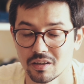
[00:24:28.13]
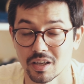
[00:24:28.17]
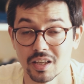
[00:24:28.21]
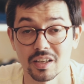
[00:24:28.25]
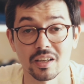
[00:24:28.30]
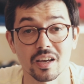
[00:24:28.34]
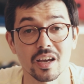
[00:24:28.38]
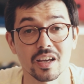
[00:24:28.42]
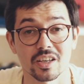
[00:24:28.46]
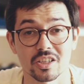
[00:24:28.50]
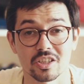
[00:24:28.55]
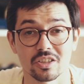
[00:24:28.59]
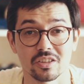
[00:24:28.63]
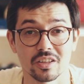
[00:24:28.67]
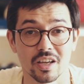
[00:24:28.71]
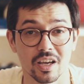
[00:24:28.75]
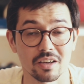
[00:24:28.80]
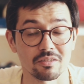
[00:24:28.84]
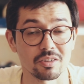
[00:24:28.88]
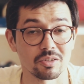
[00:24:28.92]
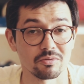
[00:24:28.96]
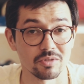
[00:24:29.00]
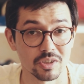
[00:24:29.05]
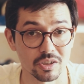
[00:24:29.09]
And I actually
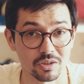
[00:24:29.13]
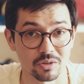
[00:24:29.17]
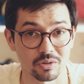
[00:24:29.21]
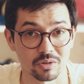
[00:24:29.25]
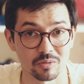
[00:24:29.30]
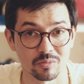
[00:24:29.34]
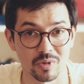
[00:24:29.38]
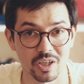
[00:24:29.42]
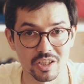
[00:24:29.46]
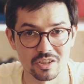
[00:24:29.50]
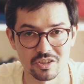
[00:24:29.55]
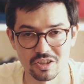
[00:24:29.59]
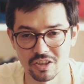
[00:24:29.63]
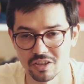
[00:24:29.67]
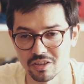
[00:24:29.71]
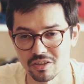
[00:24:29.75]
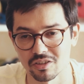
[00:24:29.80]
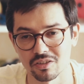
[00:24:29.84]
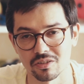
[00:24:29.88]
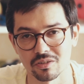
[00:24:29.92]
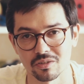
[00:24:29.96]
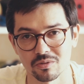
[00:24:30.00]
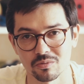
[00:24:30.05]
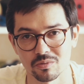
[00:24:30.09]
have a video on my
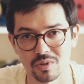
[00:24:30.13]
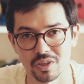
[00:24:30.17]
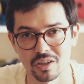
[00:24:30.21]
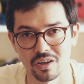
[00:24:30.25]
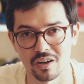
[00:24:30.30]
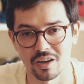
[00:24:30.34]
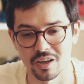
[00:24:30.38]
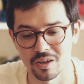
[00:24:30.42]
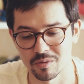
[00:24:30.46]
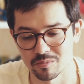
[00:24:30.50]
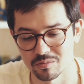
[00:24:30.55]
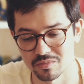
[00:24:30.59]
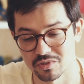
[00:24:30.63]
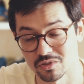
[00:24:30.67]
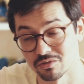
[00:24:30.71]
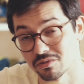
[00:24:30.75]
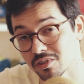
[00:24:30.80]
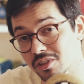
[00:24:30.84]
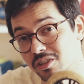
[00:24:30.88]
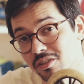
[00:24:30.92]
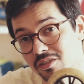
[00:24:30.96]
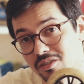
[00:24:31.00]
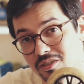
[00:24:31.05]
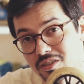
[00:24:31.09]
channel where I'm
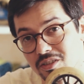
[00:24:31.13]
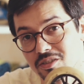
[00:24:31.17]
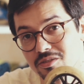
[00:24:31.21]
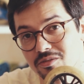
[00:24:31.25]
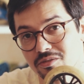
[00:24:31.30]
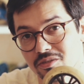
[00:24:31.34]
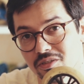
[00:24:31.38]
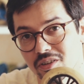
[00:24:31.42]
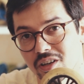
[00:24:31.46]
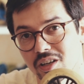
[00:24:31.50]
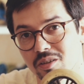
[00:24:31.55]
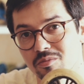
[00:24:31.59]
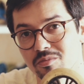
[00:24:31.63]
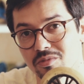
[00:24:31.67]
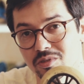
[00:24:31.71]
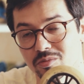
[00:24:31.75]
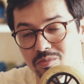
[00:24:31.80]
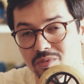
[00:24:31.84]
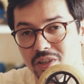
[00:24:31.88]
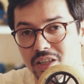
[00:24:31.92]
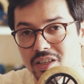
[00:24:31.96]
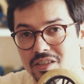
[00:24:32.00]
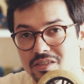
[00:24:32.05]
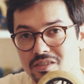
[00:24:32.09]
drilling this frame,
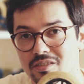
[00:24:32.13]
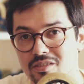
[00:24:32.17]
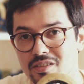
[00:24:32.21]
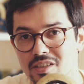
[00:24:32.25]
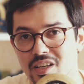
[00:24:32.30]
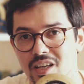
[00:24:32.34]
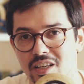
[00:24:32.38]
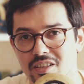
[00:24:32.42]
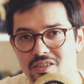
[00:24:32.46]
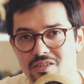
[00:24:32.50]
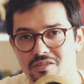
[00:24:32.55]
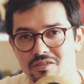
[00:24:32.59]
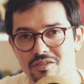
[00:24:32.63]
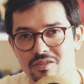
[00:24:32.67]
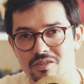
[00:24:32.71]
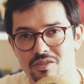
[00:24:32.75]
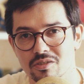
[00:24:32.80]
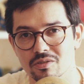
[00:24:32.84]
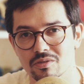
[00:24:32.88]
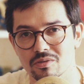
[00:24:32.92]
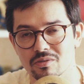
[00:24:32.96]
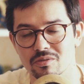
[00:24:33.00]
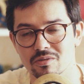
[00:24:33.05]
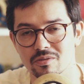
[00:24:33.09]
replacing the axle,
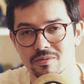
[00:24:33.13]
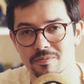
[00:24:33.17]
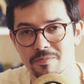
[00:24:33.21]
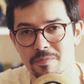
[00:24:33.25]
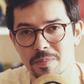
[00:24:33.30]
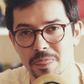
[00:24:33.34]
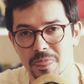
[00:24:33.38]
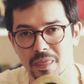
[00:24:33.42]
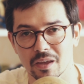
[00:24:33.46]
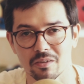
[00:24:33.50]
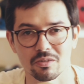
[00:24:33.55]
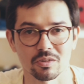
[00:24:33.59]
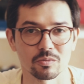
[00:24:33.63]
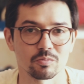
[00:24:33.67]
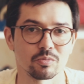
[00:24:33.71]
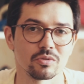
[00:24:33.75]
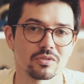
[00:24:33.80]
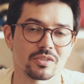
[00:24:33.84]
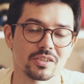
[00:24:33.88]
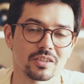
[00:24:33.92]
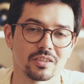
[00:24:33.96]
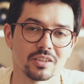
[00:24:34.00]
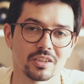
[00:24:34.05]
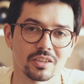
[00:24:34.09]
so I will
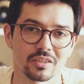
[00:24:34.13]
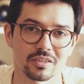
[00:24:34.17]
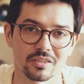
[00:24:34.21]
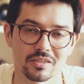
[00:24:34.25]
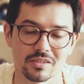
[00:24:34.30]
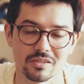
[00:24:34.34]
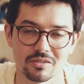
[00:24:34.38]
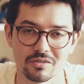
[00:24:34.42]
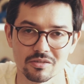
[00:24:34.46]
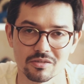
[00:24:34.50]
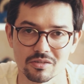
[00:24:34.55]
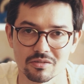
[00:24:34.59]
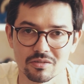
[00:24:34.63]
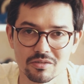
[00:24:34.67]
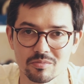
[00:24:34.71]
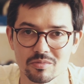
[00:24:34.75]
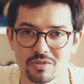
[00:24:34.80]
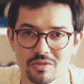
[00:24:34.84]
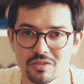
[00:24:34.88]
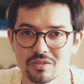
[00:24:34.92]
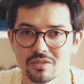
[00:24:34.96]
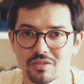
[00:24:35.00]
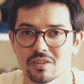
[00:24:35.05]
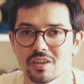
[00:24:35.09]
put the link in the
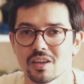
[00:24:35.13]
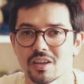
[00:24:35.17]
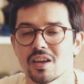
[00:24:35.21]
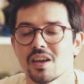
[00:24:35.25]
description.